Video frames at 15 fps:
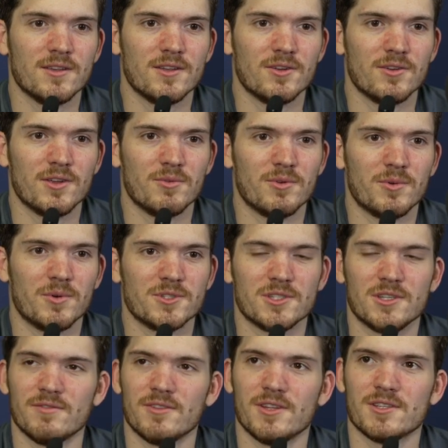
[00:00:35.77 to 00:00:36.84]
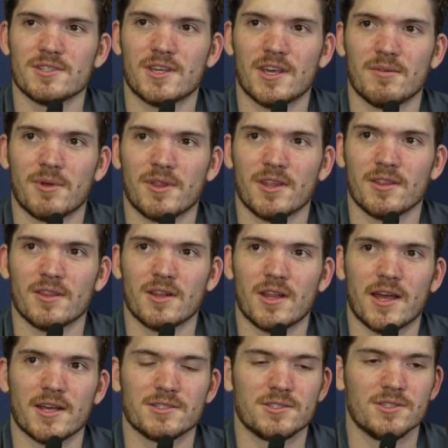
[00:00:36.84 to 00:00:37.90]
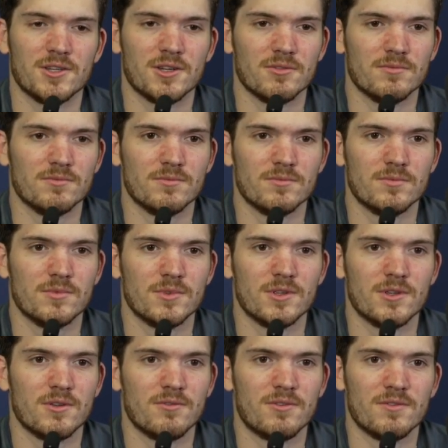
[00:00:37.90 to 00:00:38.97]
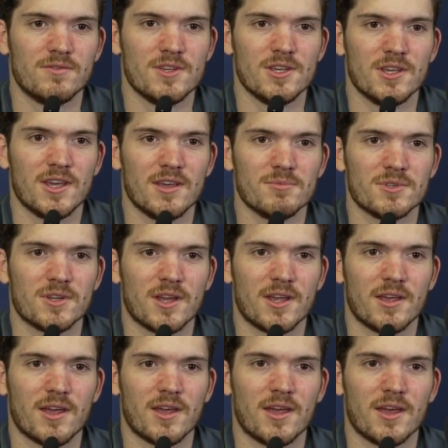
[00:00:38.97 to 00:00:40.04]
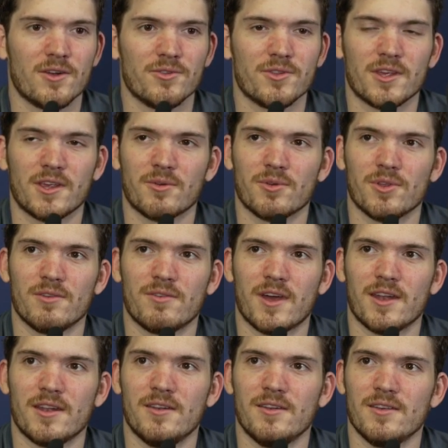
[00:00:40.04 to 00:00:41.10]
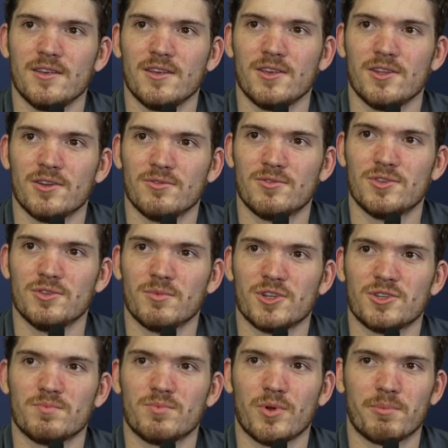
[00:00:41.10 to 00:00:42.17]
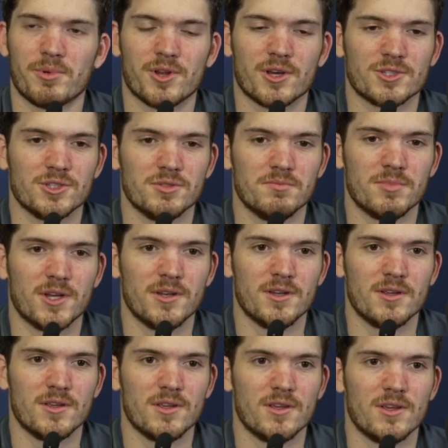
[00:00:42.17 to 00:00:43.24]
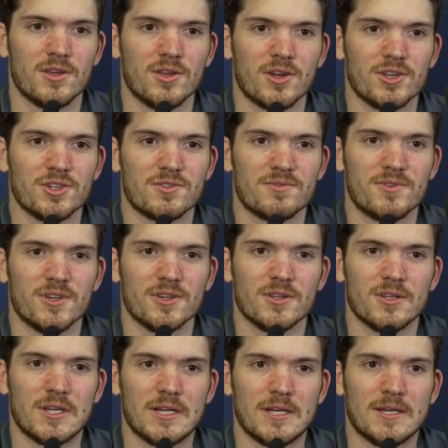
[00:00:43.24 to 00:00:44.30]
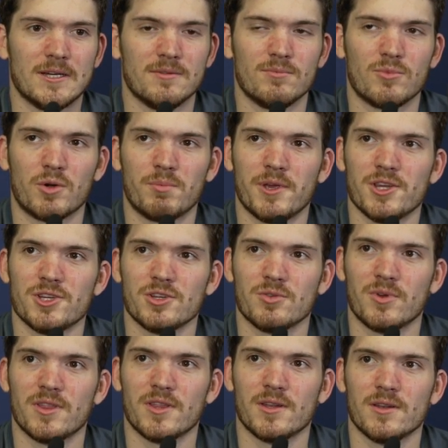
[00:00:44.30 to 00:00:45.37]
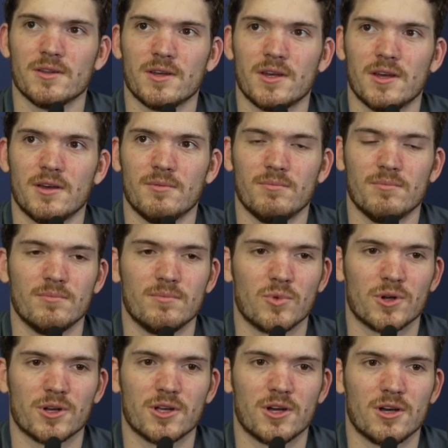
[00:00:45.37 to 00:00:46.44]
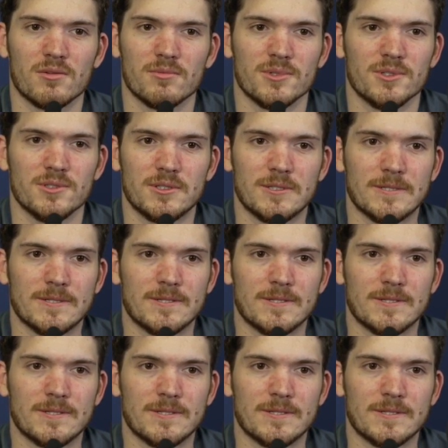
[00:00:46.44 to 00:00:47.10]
you know, it wasn't even this game. I think the last, you know, 15 games, and I don't think I really had, you know, too much point production, but, you know, I just feel more patient with it, more calm, and,